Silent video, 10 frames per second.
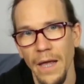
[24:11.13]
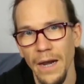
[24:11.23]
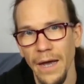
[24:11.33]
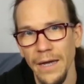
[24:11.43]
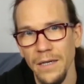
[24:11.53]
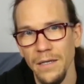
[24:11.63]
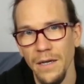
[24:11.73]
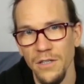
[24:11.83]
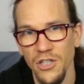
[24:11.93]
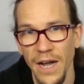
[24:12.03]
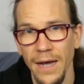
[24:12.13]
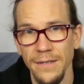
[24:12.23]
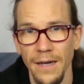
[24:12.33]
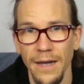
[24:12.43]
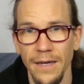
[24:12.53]
I like
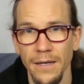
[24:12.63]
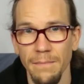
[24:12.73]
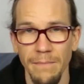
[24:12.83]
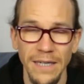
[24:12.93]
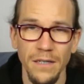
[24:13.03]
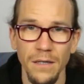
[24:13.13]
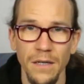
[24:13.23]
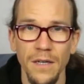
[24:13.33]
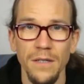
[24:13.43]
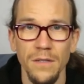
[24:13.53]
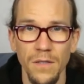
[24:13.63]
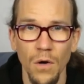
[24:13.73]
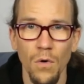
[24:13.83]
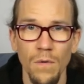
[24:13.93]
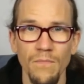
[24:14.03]
jazz, I like metal.
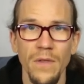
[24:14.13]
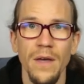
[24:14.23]
So